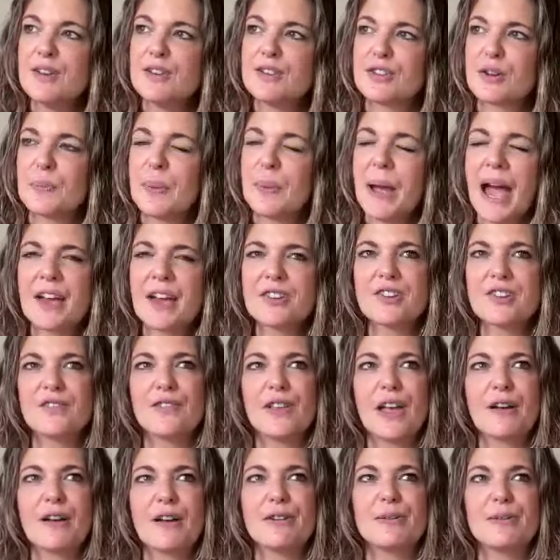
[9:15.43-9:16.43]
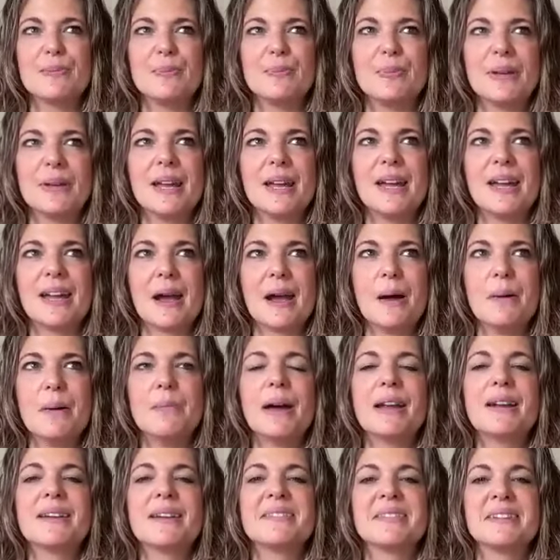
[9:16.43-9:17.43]
So passion flower being a
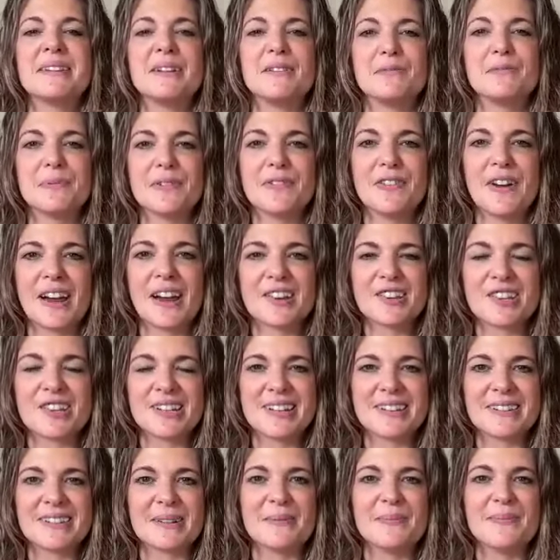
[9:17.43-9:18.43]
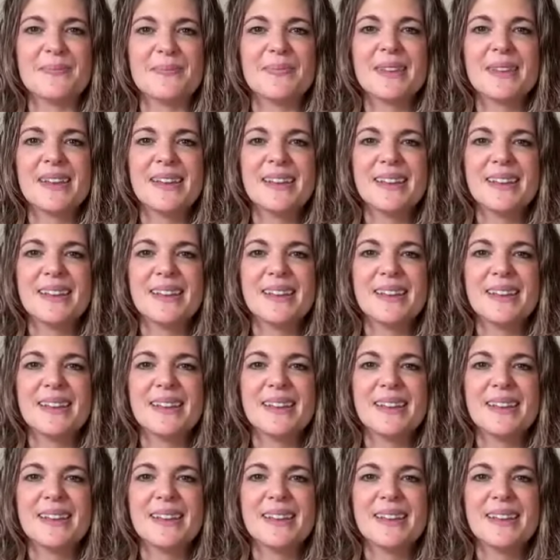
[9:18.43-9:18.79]
medicine of perfectionism